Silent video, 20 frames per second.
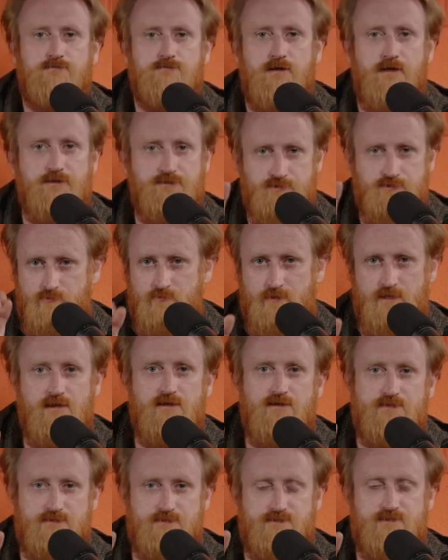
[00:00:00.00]
a
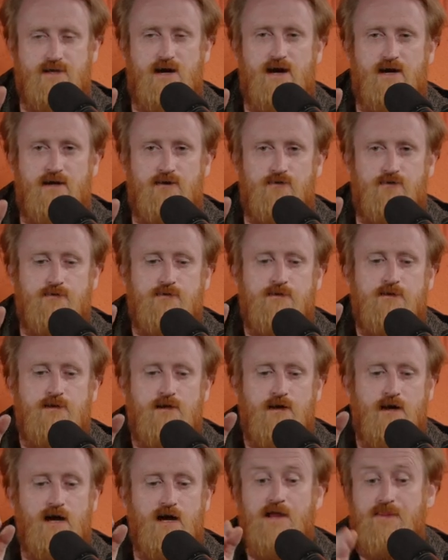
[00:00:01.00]
unique style
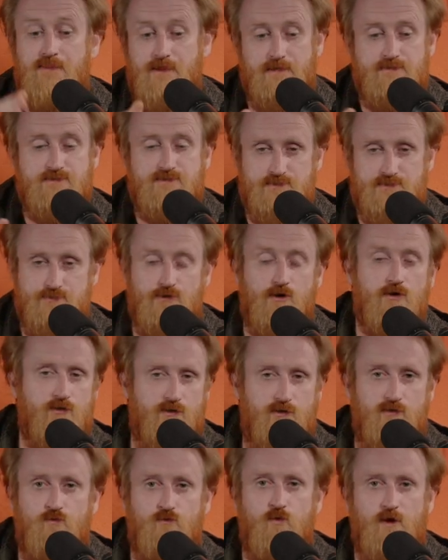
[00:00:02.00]
uh, that
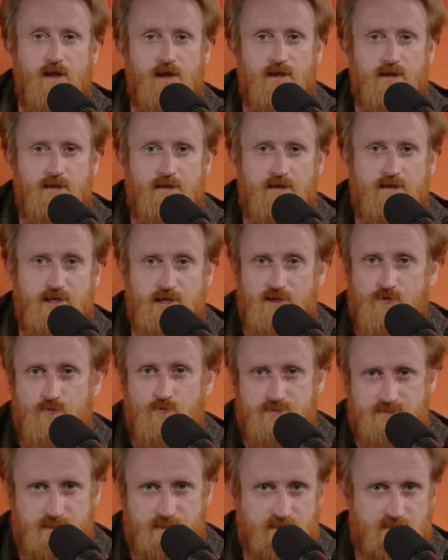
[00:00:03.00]
started when he
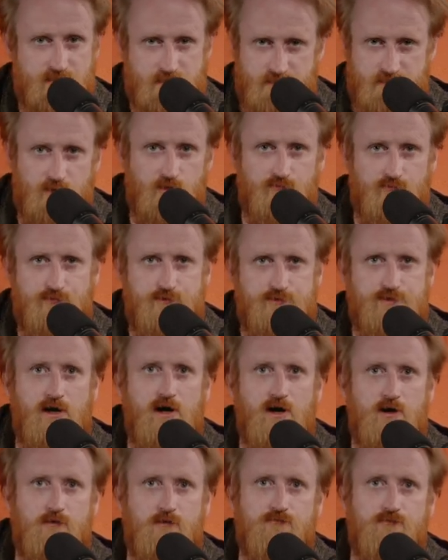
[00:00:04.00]
was a still
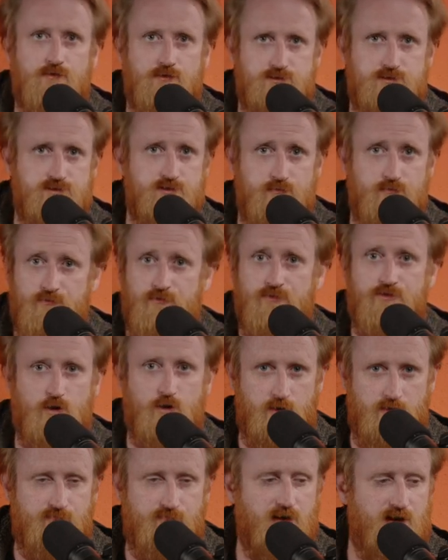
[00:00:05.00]
photographer shooting
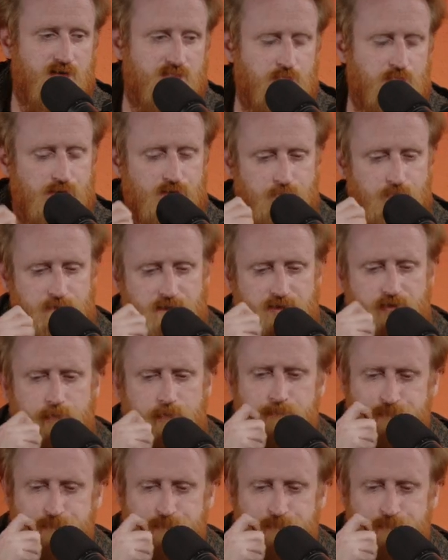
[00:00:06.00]
35 millimeter.